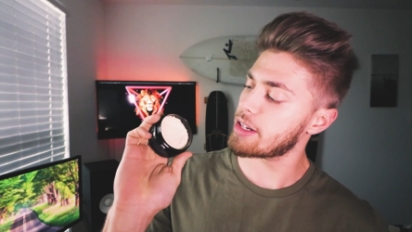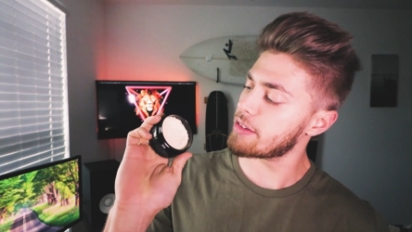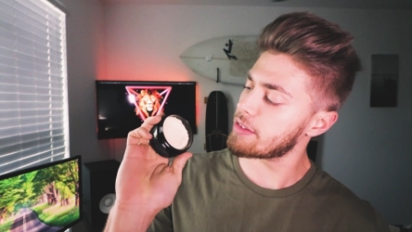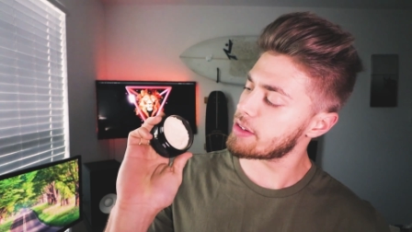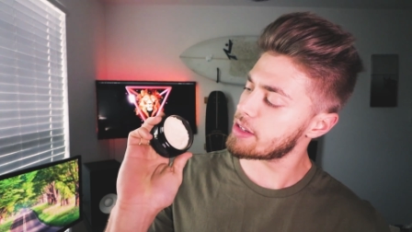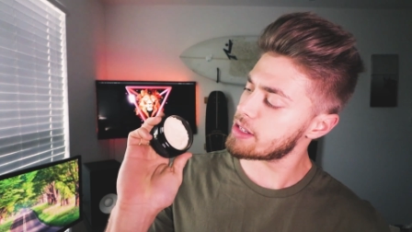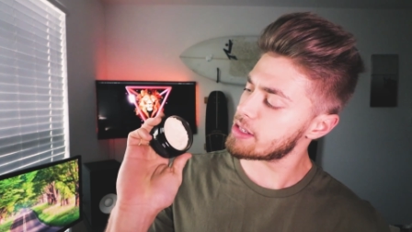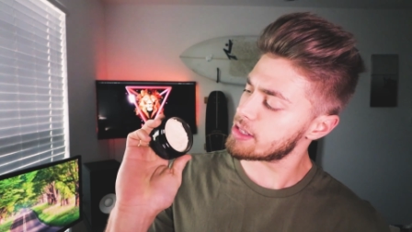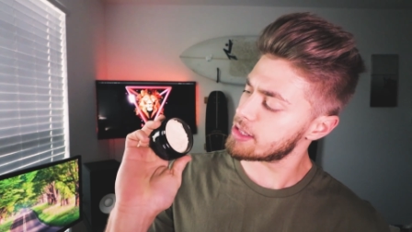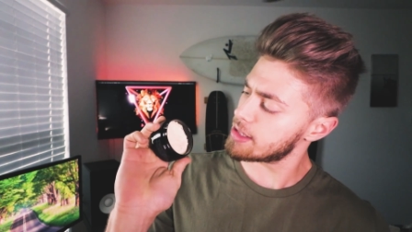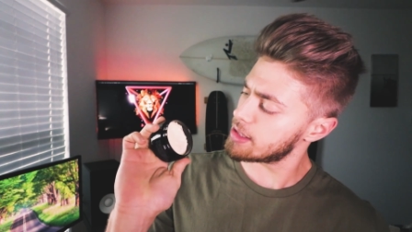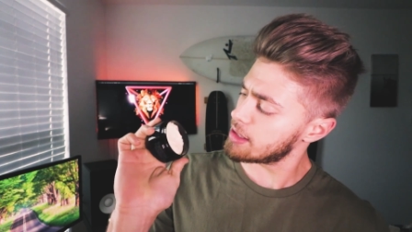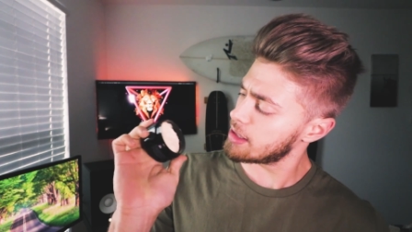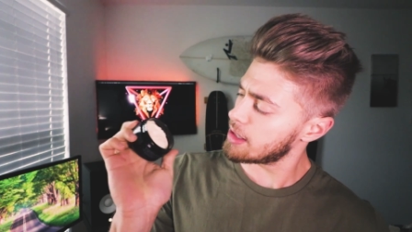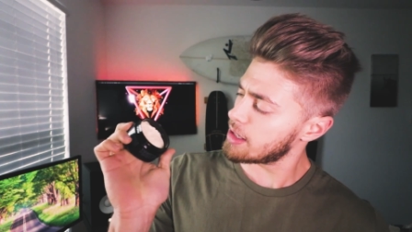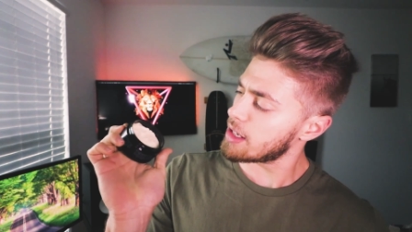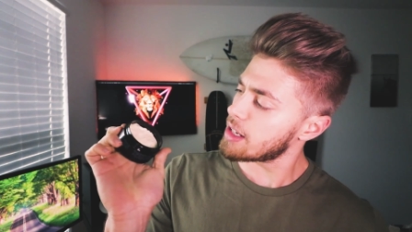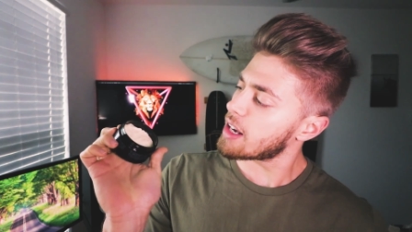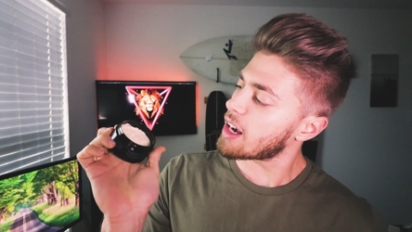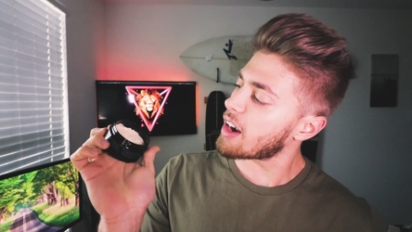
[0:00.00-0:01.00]
of this.
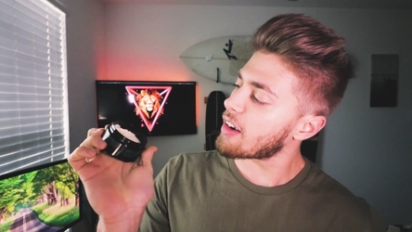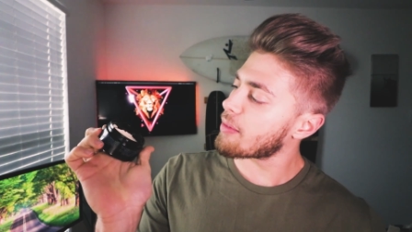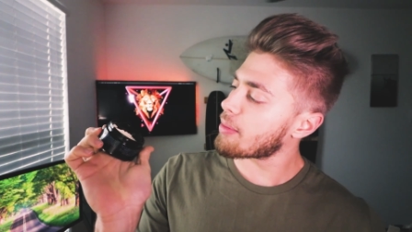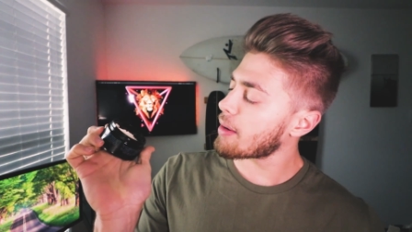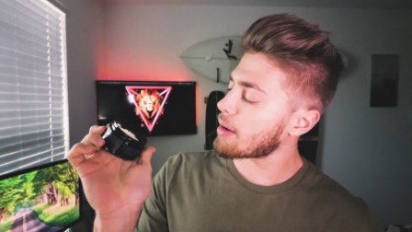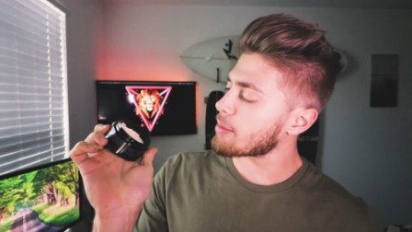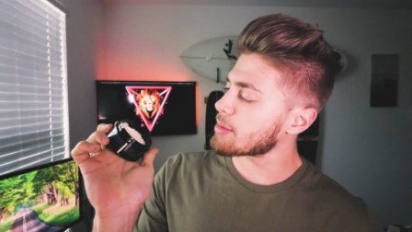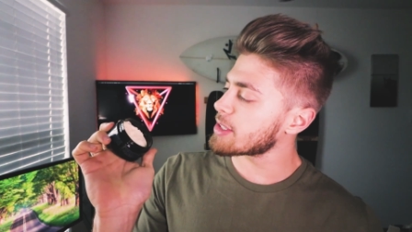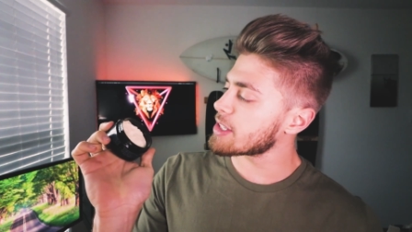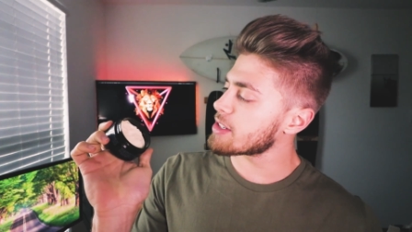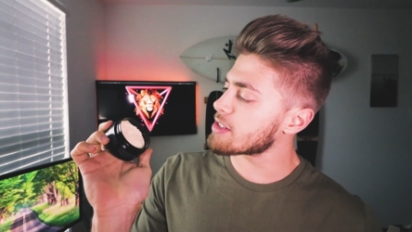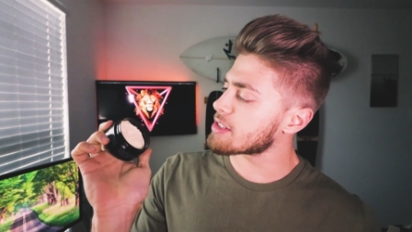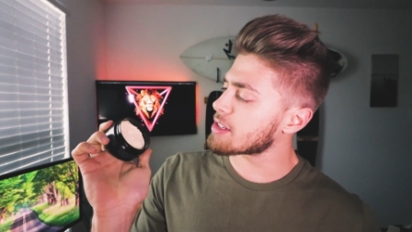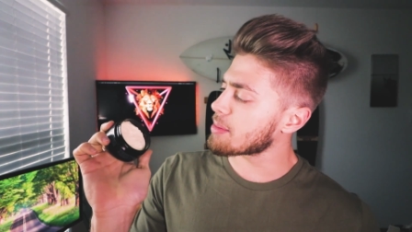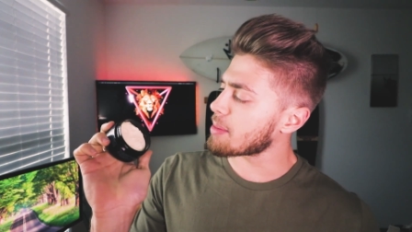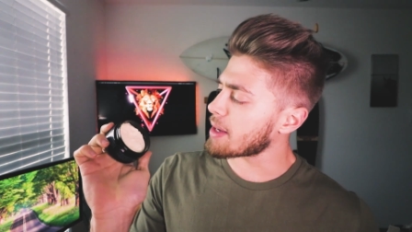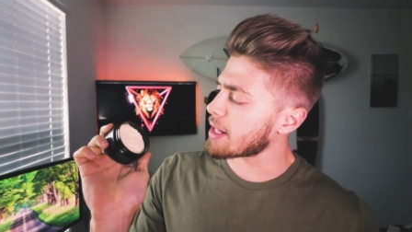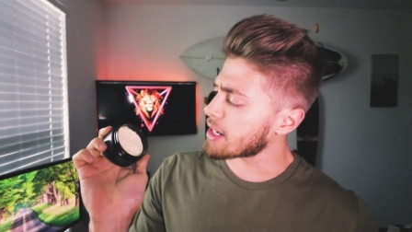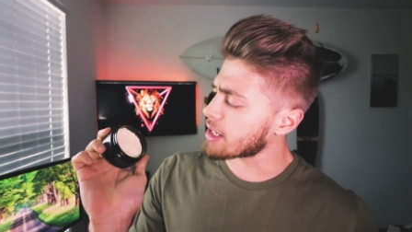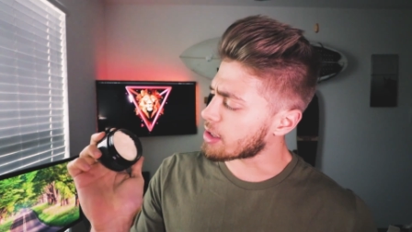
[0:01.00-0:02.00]
I probably used
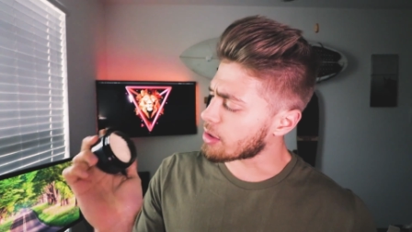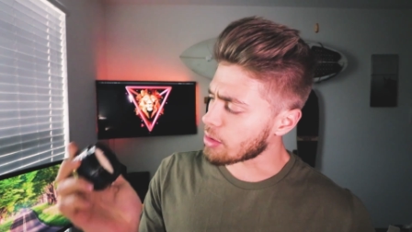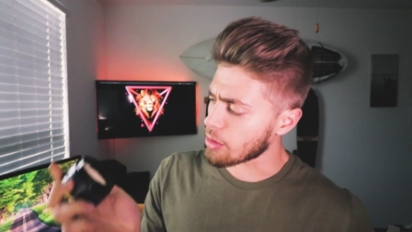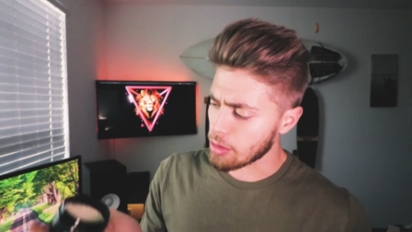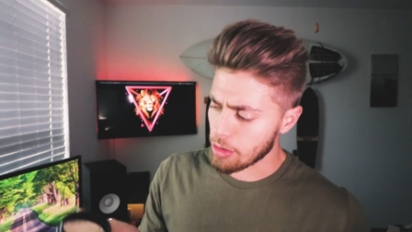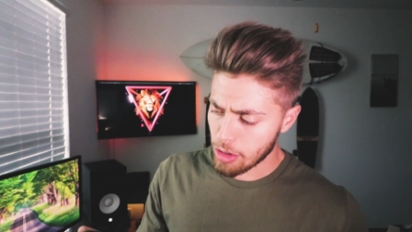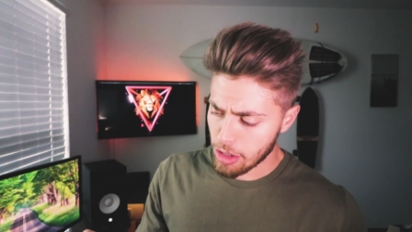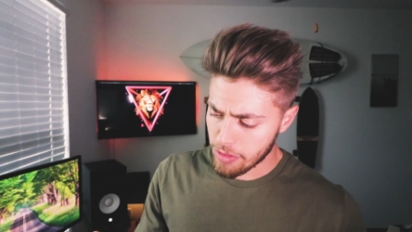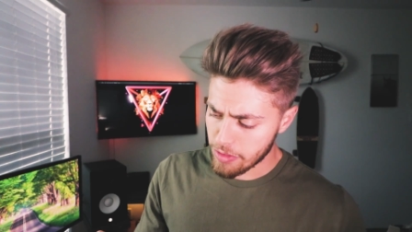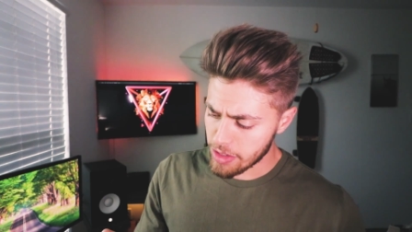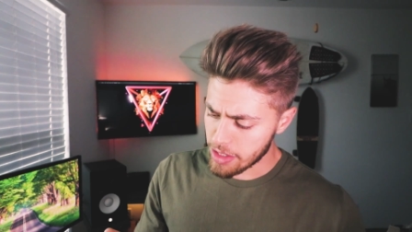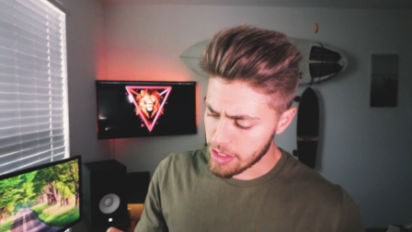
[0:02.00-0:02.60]
about a quarter of